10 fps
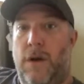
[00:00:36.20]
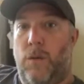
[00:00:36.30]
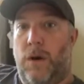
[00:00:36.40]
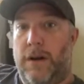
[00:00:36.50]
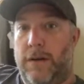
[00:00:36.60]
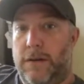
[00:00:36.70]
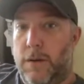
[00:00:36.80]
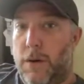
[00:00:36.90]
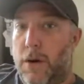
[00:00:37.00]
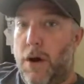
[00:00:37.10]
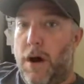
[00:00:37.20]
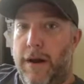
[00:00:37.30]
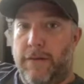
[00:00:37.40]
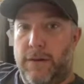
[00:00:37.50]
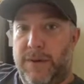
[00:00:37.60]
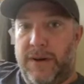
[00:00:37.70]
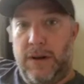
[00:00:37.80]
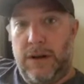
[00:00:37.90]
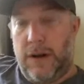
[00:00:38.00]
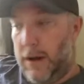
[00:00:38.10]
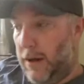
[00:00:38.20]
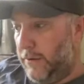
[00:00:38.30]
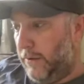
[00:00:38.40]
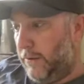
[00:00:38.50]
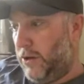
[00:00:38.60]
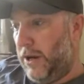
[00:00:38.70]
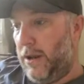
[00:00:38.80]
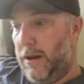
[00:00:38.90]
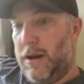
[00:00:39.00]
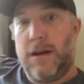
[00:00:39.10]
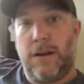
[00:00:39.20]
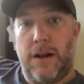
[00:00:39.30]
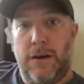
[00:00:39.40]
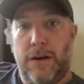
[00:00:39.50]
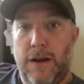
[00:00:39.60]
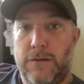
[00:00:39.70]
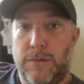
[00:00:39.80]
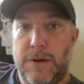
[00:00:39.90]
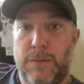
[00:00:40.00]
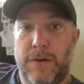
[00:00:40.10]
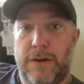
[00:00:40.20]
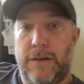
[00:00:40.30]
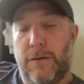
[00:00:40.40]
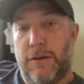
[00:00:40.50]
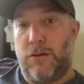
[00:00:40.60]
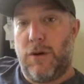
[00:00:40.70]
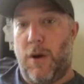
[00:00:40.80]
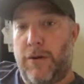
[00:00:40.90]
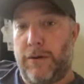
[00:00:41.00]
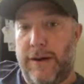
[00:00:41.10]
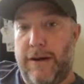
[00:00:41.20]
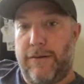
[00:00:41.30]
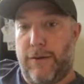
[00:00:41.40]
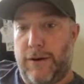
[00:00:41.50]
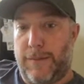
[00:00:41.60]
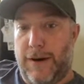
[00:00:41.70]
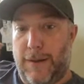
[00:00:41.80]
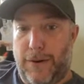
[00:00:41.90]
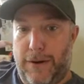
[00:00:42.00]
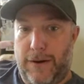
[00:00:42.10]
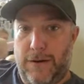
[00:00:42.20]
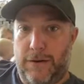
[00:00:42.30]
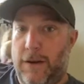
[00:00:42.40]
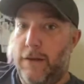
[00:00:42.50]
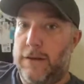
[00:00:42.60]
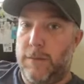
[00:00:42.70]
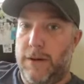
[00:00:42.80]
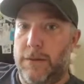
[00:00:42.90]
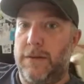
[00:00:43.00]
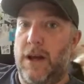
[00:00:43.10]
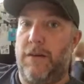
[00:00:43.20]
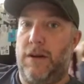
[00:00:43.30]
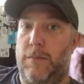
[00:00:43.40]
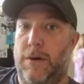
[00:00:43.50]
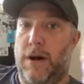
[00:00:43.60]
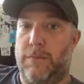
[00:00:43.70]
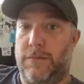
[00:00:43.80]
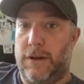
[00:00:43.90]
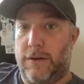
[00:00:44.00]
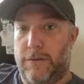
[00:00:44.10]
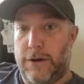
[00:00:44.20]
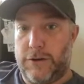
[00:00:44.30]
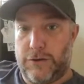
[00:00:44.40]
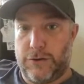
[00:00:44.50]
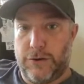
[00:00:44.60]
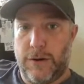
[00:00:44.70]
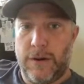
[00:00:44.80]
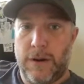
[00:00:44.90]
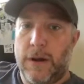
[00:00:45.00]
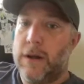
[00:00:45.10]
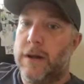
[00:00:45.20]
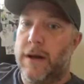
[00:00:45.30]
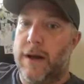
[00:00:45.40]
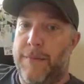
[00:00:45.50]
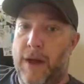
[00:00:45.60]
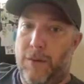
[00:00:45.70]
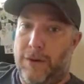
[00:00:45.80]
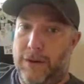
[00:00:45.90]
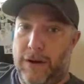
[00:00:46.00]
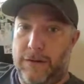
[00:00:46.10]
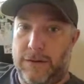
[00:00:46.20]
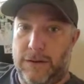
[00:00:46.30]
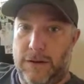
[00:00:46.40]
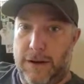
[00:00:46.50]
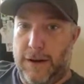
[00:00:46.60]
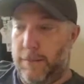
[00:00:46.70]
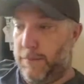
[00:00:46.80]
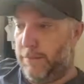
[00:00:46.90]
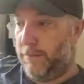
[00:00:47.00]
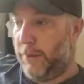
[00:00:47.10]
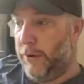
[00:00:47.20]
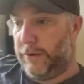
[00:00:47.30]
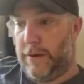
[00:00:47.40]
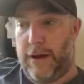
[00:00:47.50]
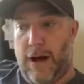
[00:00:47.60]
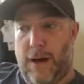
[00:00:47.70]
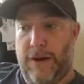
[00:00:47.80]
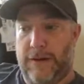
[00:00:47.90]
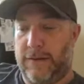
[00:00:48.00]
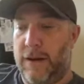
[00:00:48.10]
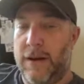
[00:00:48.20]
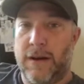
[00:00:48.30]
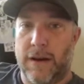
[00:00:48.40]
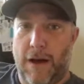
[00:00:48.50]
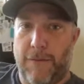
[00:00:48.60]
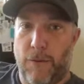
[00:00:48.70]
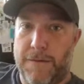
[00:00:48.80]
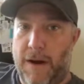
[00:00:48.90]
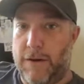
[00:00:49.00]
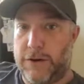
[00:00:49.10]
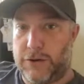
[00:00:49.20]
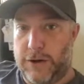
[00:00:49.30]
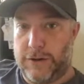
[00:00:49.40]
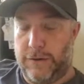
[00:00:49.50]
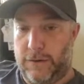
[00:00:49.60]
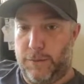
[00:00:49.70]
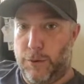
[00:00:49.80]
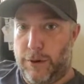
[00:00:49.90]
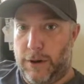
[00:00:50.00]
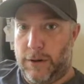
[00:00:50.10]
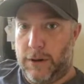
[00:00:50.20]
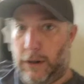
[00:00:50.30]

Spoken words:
What is going on, everybody? Just checking in, letting you guys remember that it's only 2 hours left. Wanted to pop on here just in case anybody was having any problems getting registered. That way you guys could post in the comments. Got 4 or 5 registrations this morning.